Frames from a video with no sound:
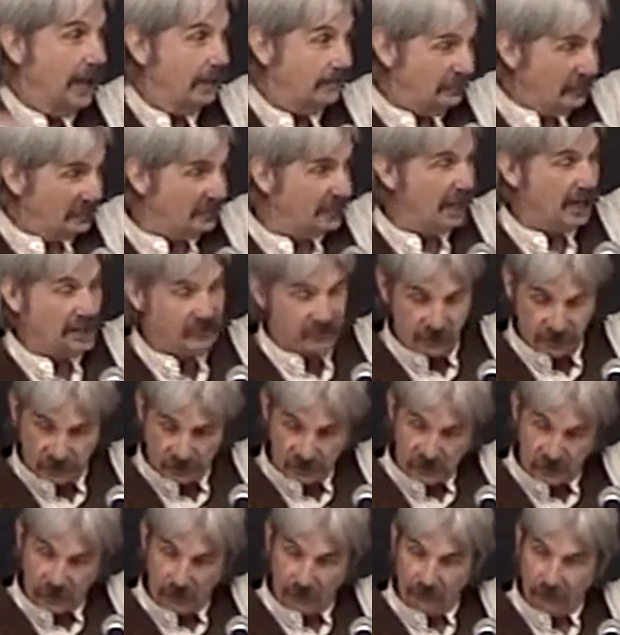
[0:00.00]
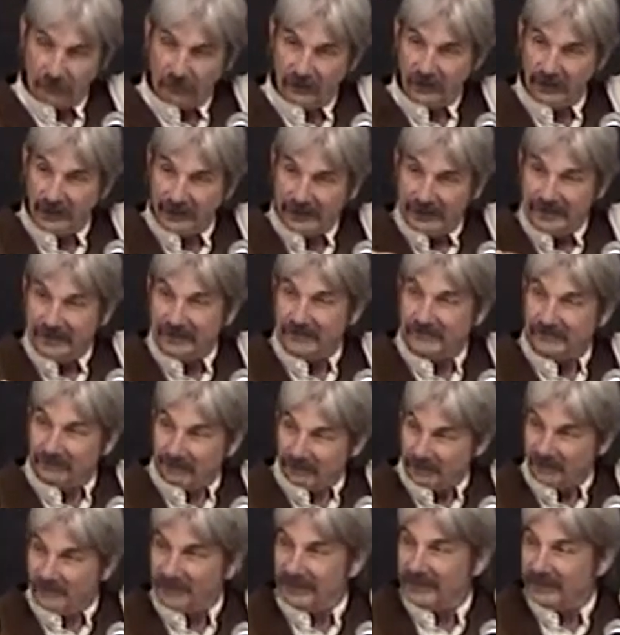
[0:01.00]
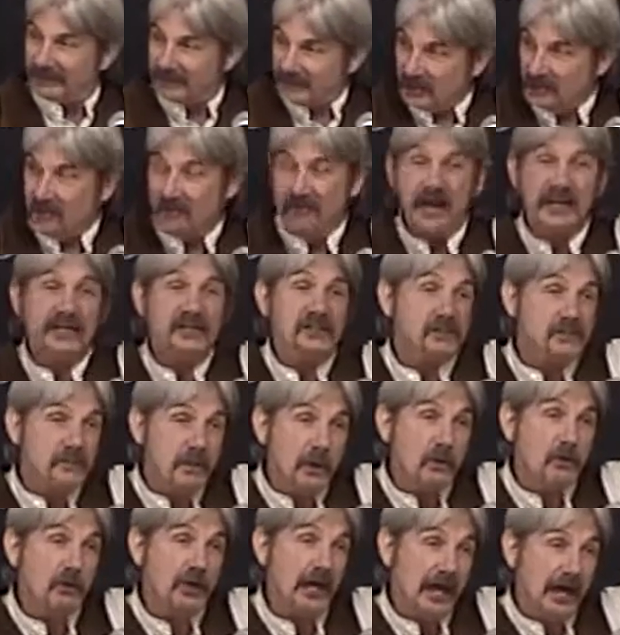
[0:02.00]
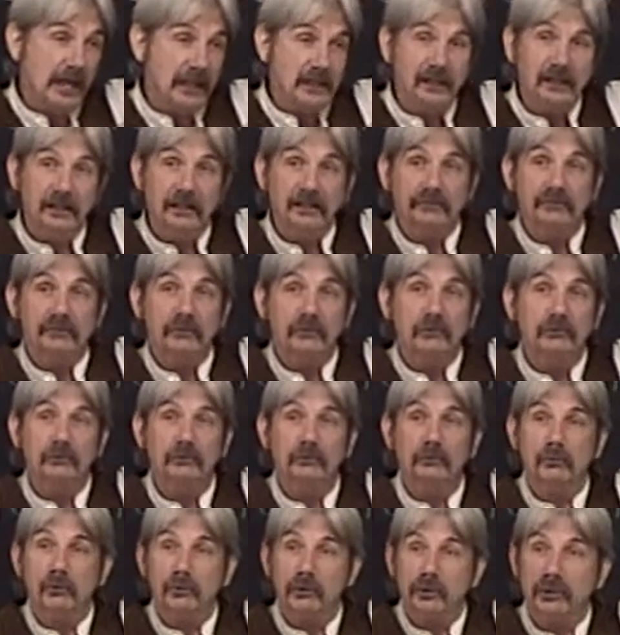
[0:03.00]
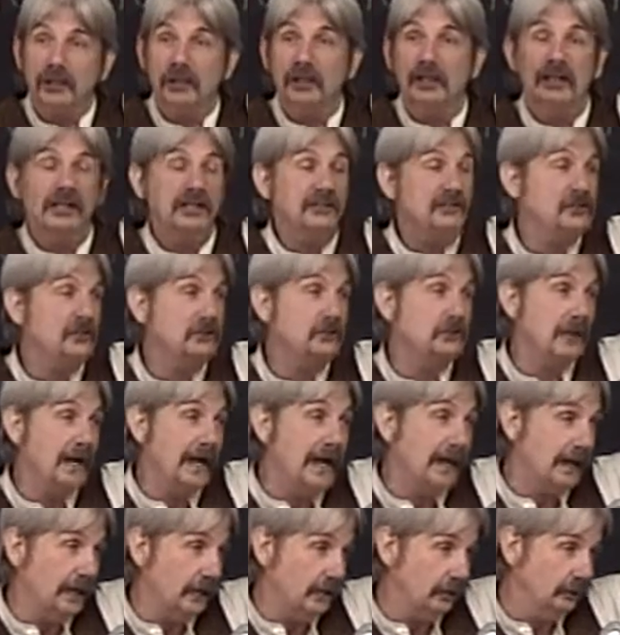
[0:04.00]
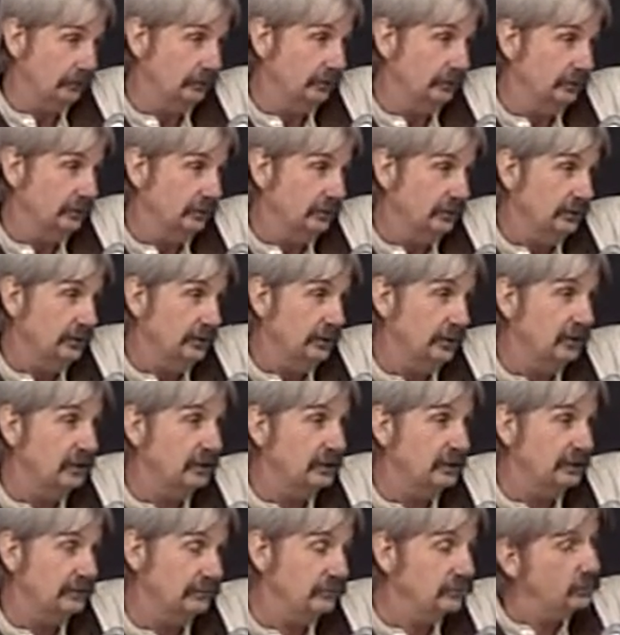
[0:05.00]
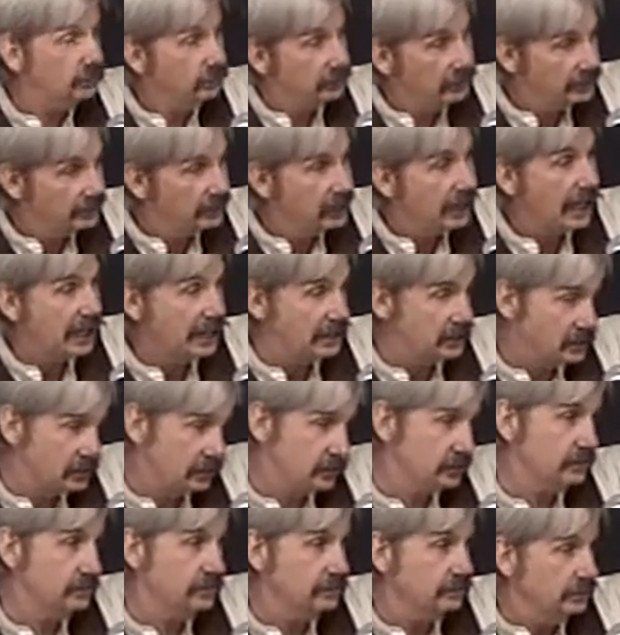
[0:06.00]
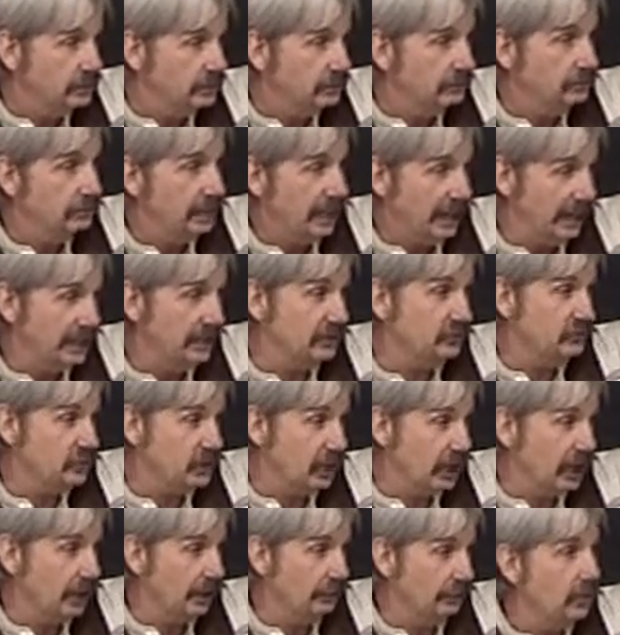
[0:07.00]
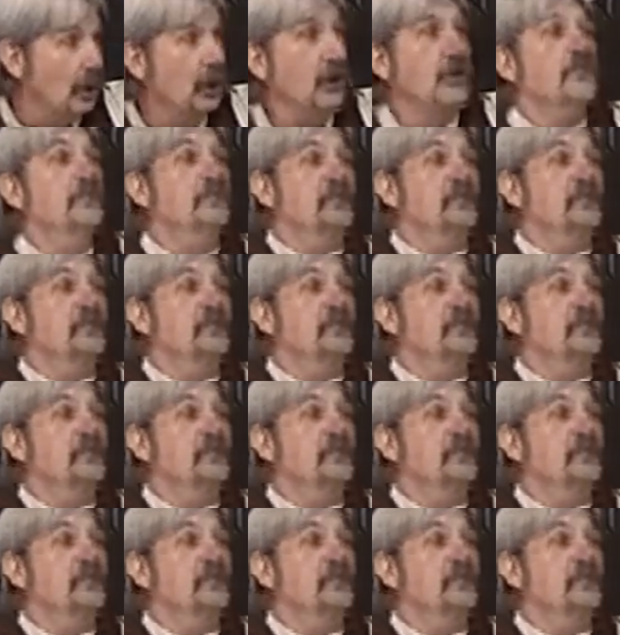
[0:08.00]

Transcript: I mean, not just, you know, somebody spoke highly of you. We're going to let you out and give you a nice paying job.